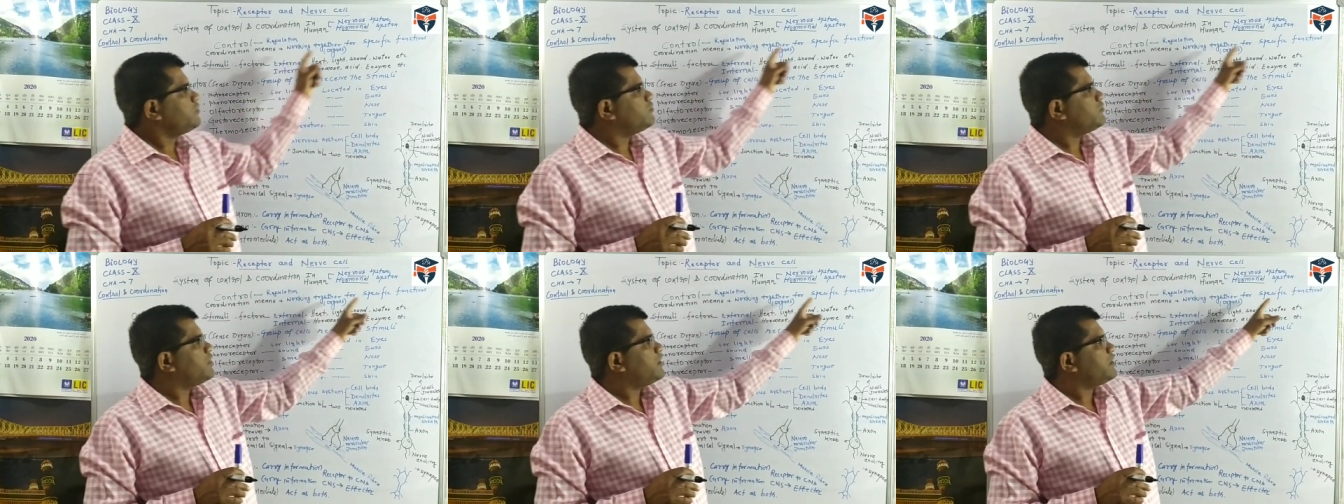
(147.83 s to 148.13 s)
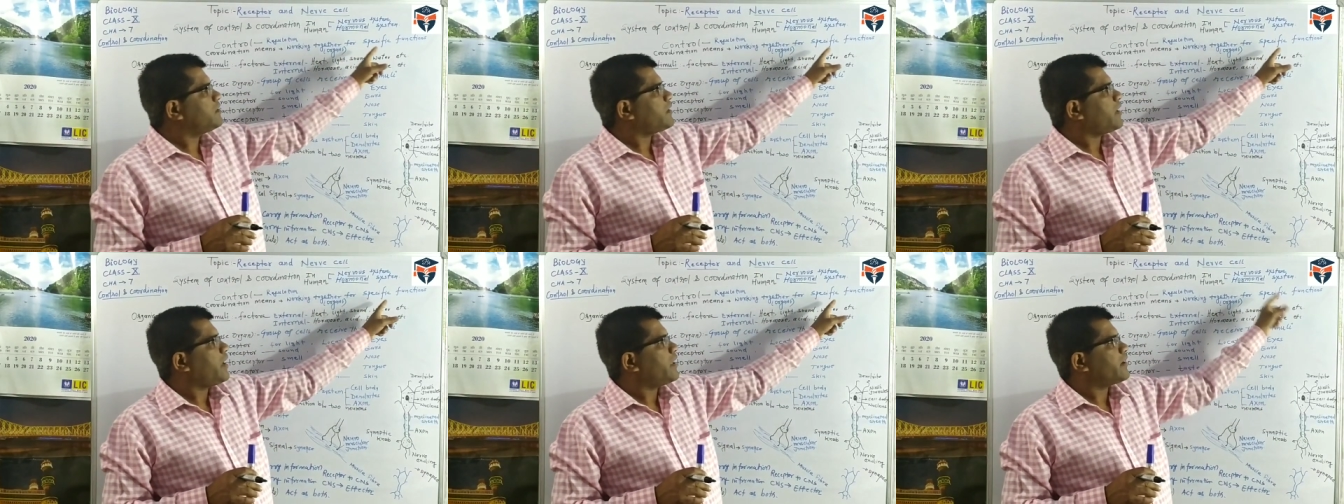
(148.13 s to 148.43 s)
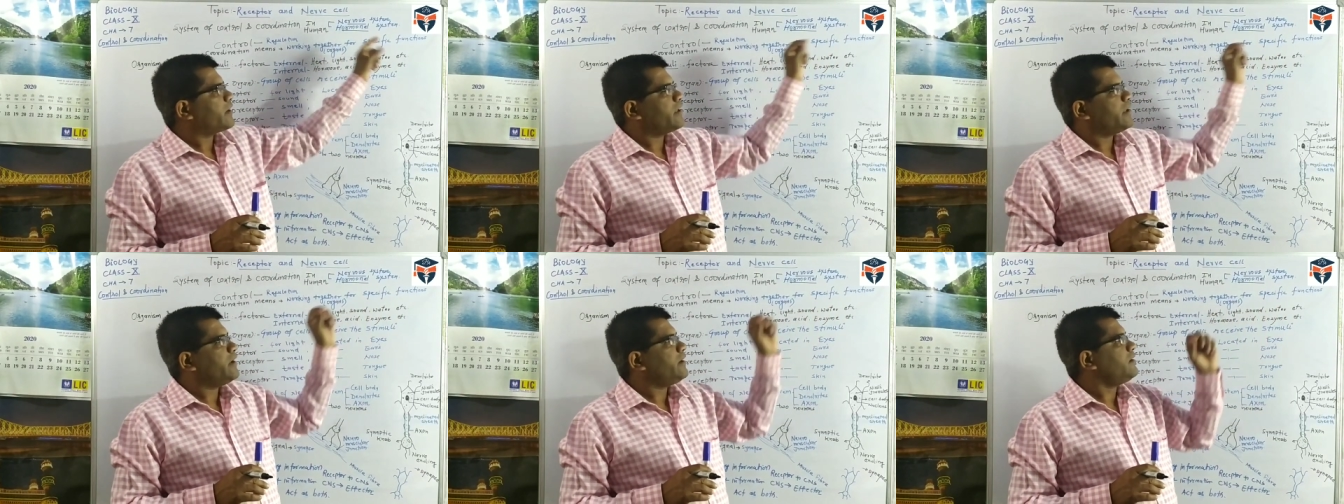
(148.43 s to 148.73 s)
to the
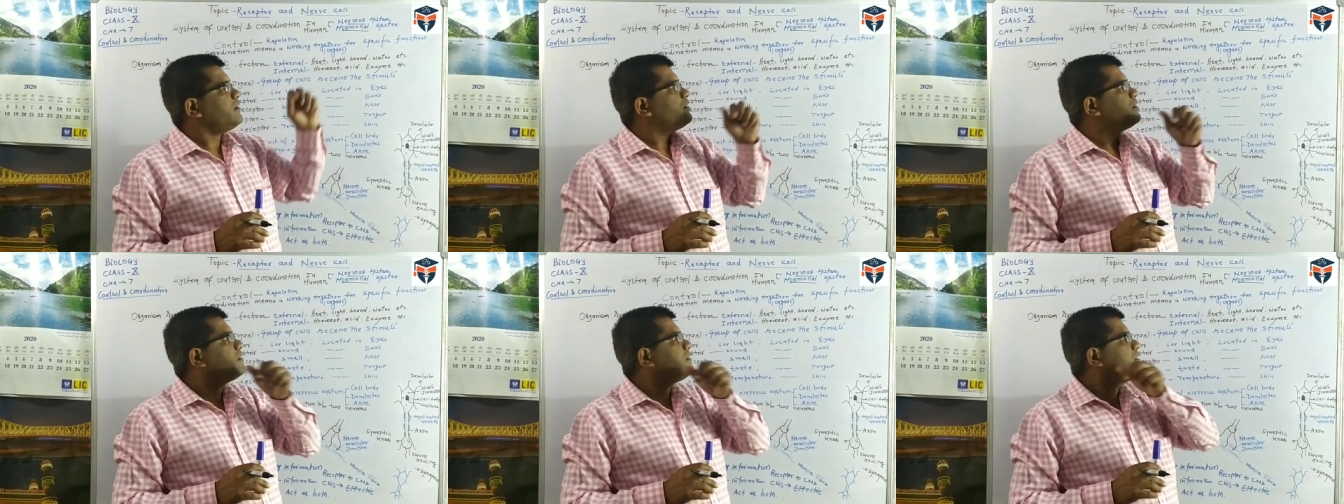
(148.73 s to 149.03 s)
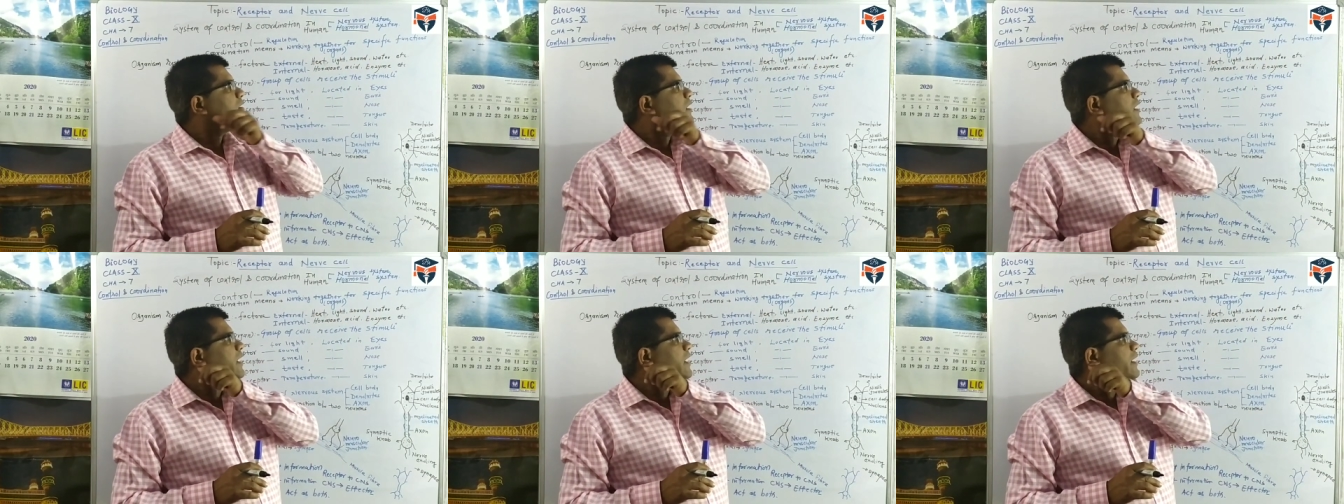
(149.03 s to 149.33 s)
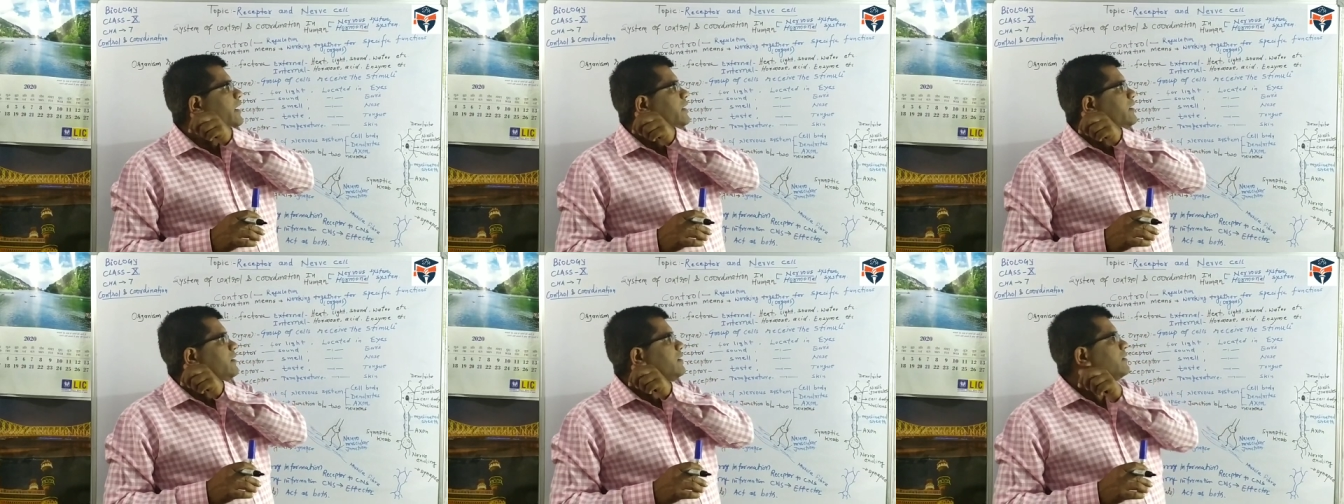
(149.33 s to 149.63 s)
target,
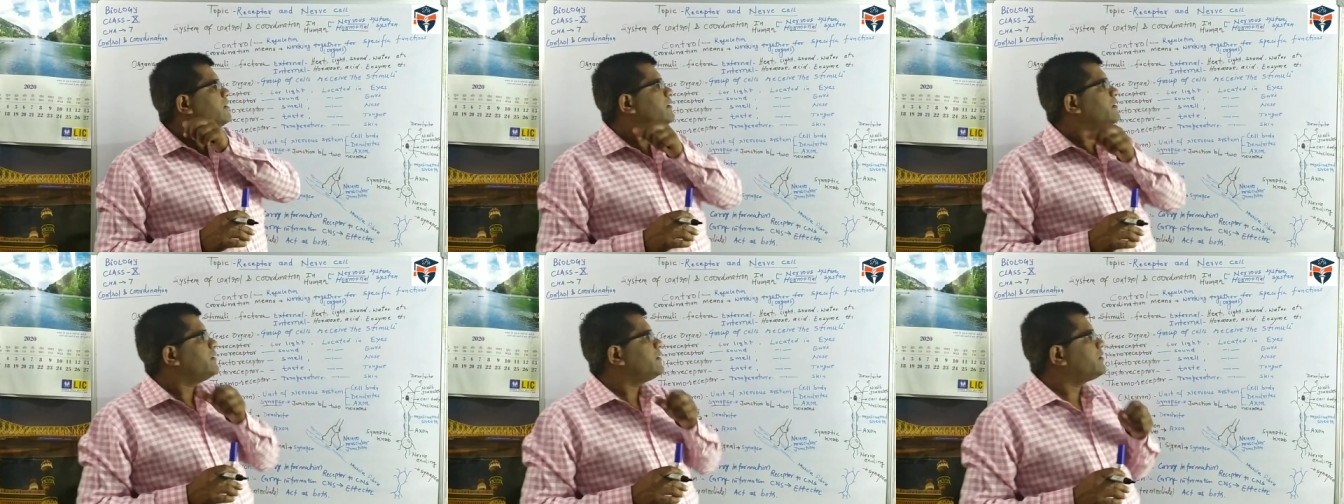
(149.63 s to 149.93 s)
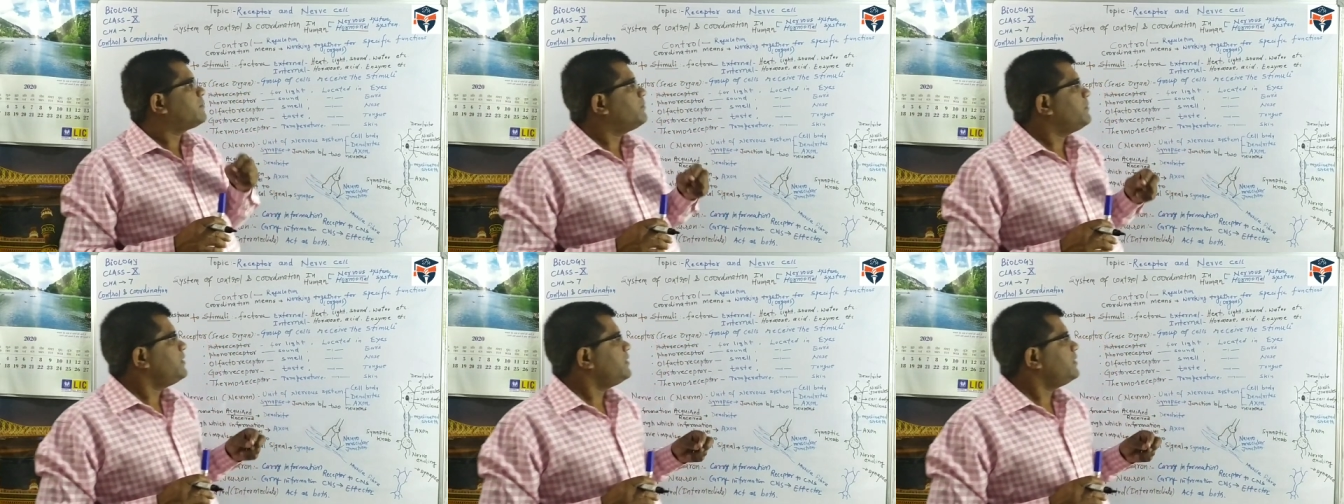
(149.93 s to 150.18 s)
and it